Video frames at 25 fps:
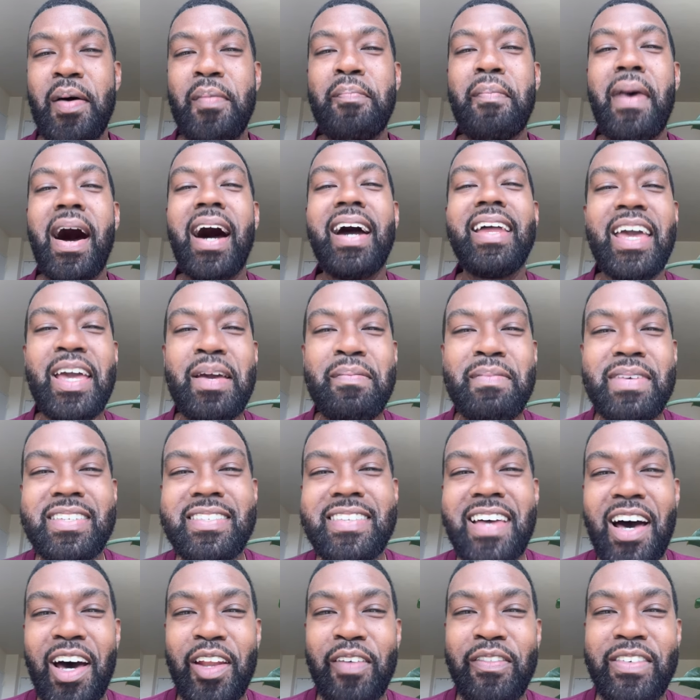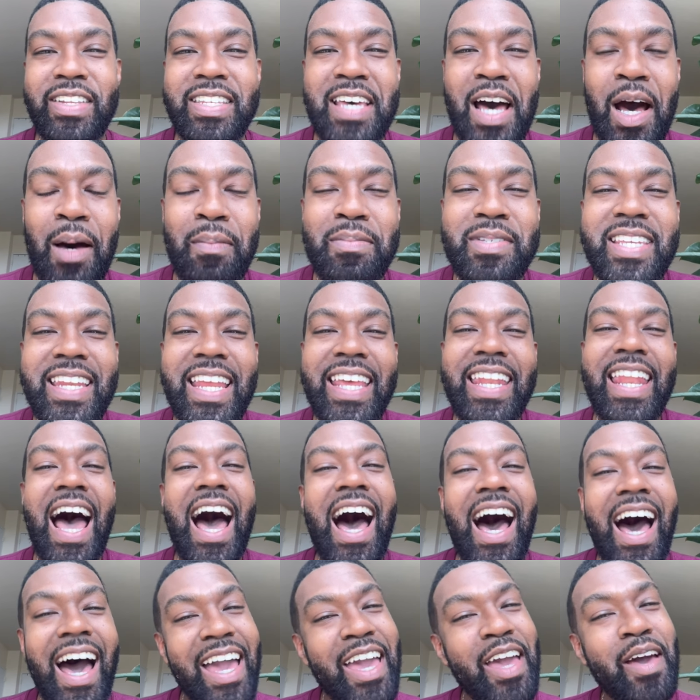My name is Donovan Thompson, and
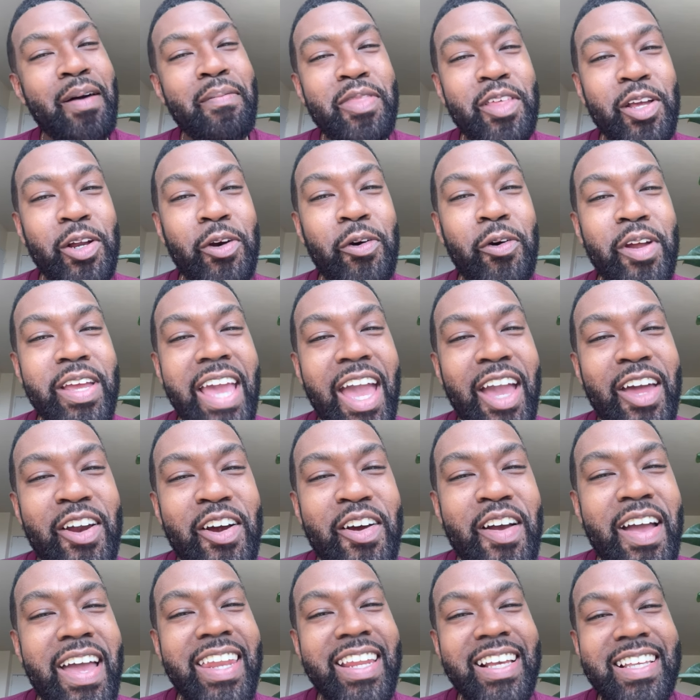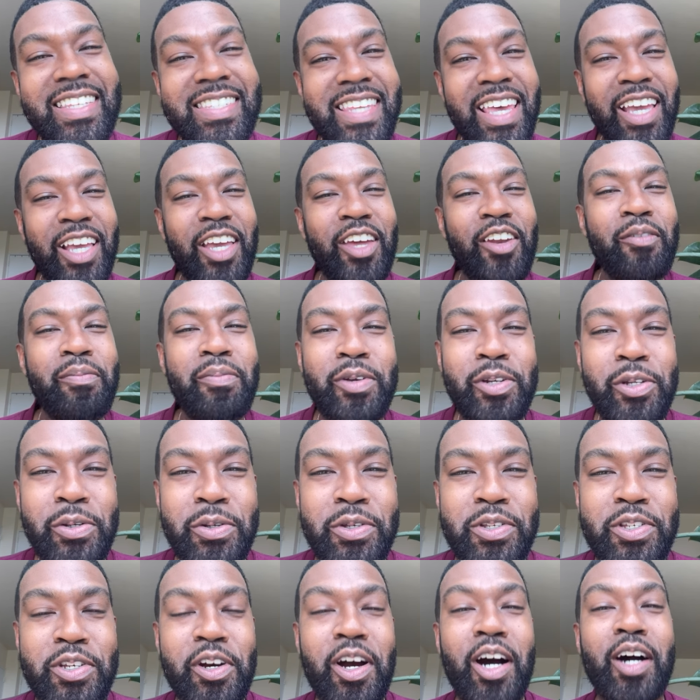I am the creator and executive
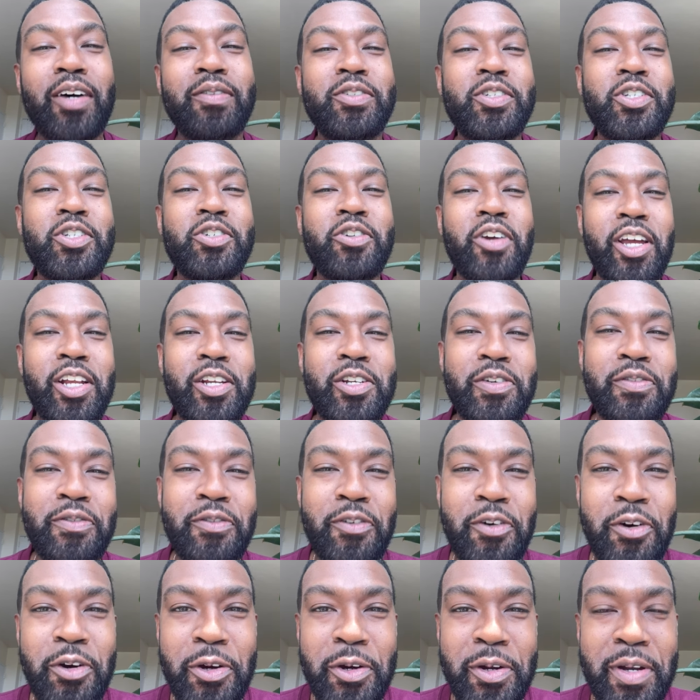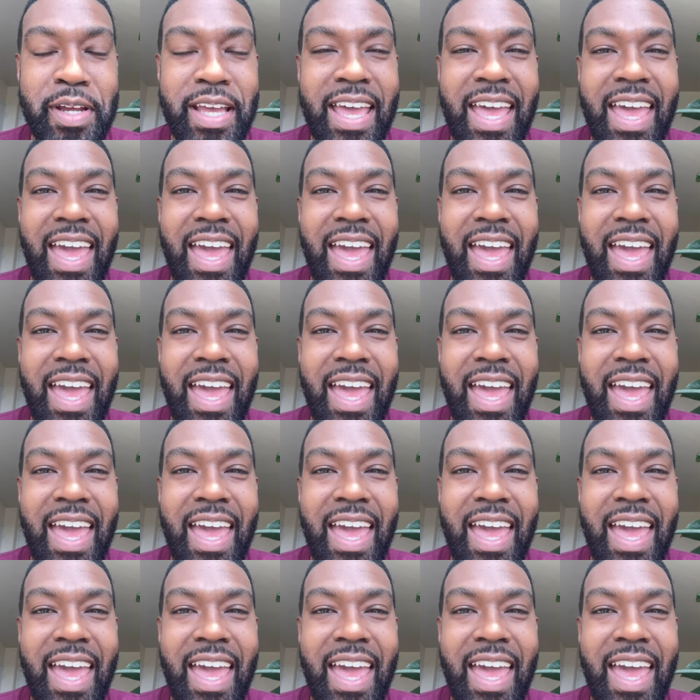producer of Stranger Fruit.